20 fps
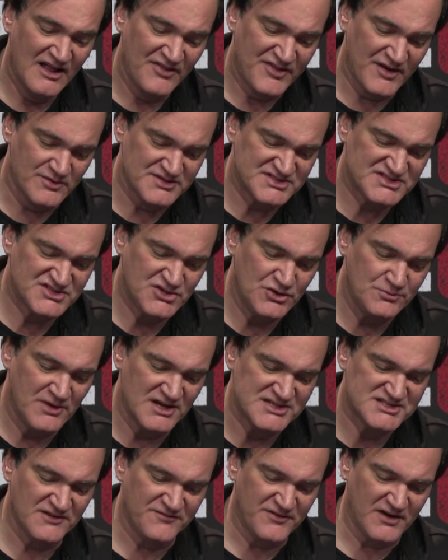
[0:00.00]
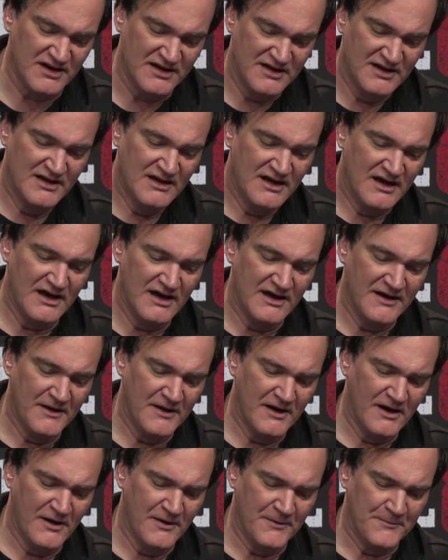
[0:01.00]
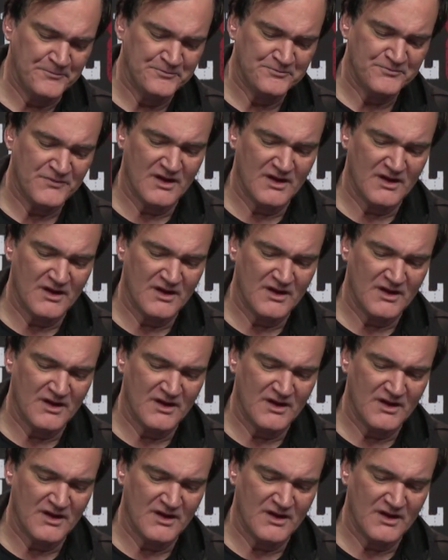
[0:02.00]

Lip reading: There was too much of a